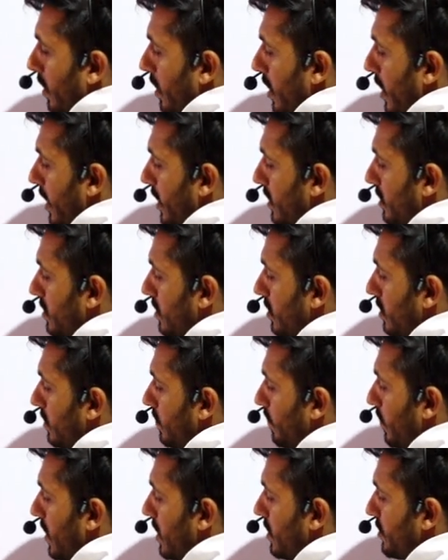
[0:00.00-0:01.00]
x
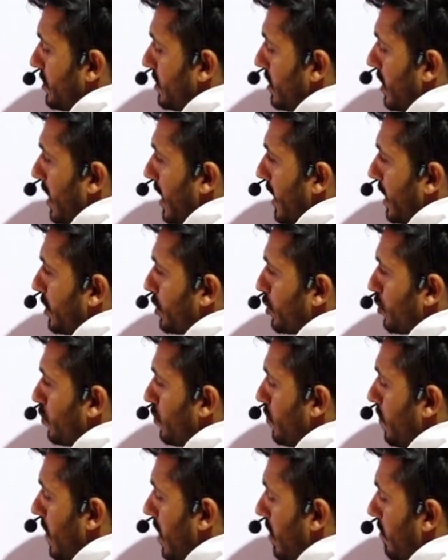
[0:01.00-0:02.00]
plus x
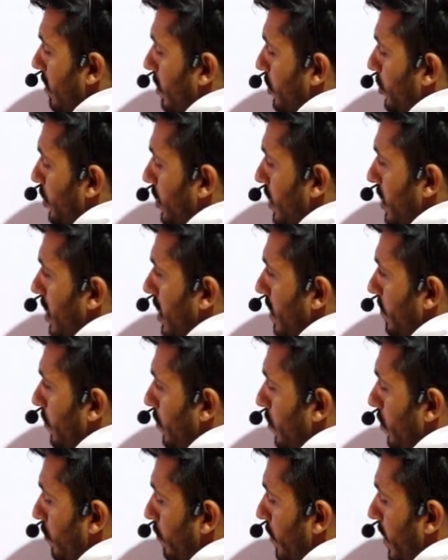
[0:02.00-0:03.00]
to power 3
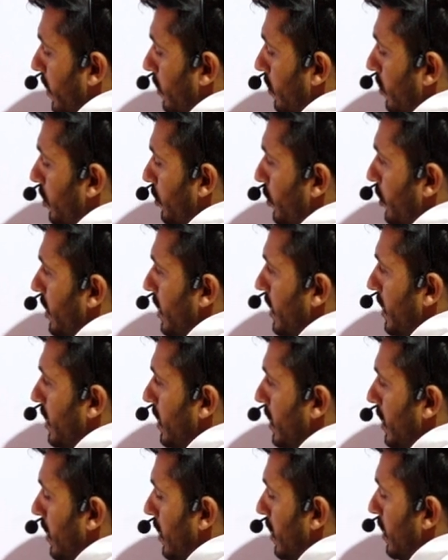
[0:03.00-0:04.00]
upon factorial
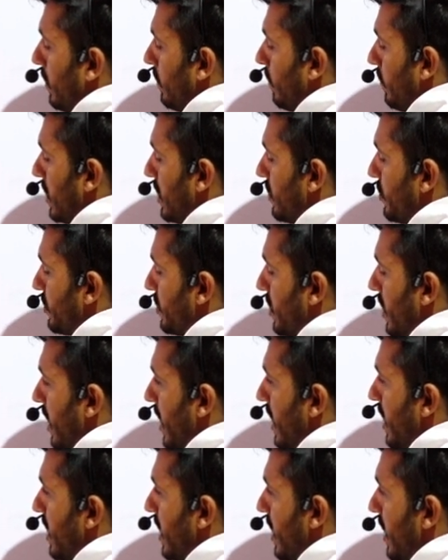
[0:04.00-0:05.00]
3 plus
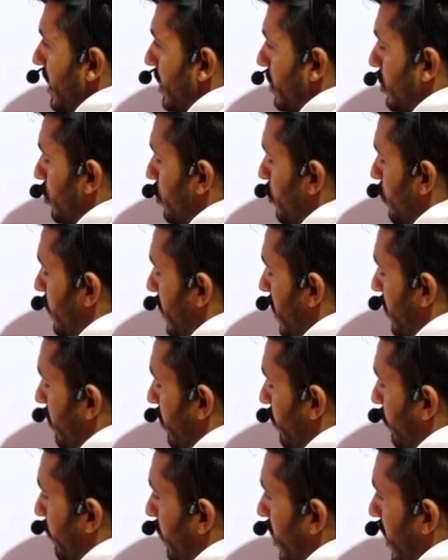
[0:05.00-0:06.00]
9x to
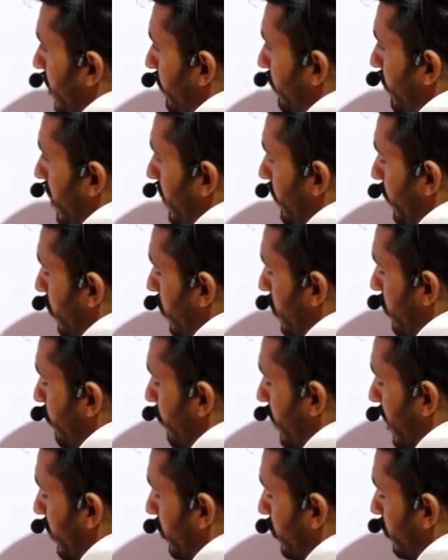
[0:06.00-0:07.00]
power 5 upon
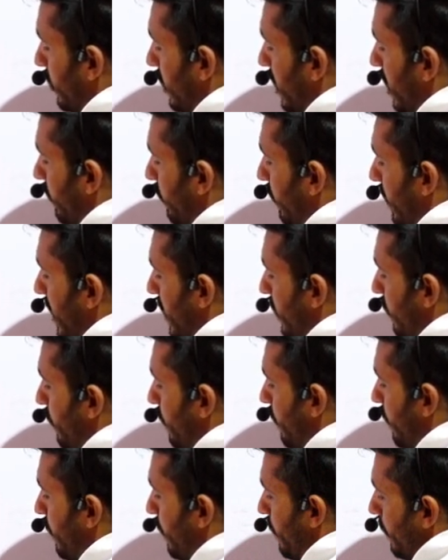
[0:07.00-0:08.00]
factorial 5
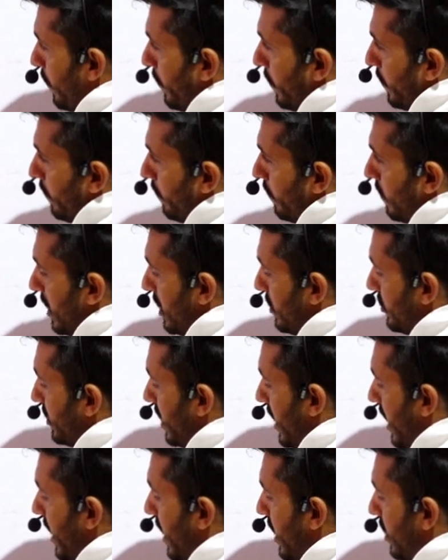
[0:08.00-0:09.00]
plus
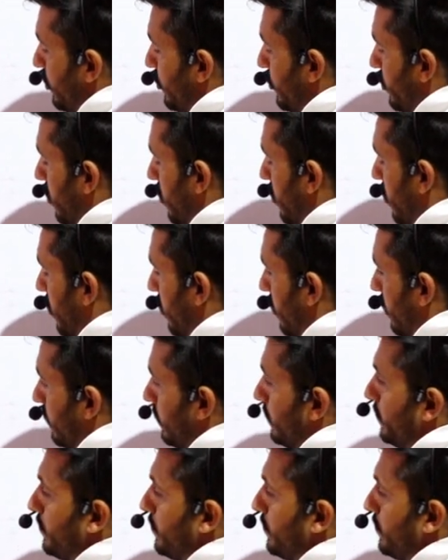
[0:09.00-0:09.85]
and so on.